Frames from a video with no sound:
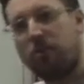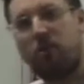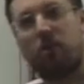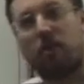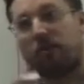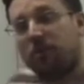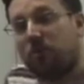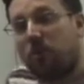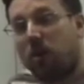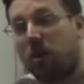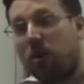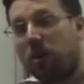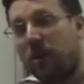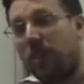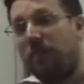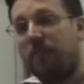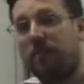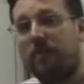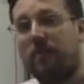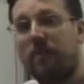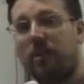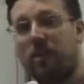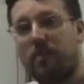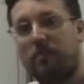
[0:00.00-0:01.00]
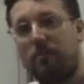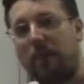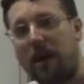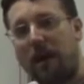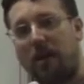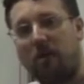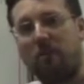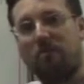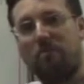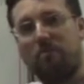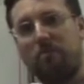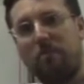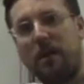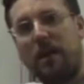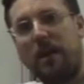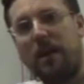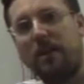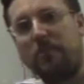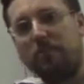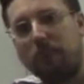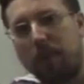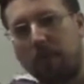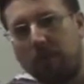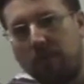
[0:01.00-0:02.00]
You haven't got an infinite amount of
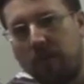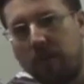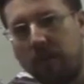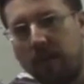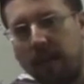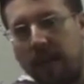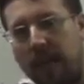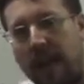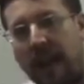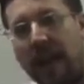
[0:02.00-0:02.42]
main memory.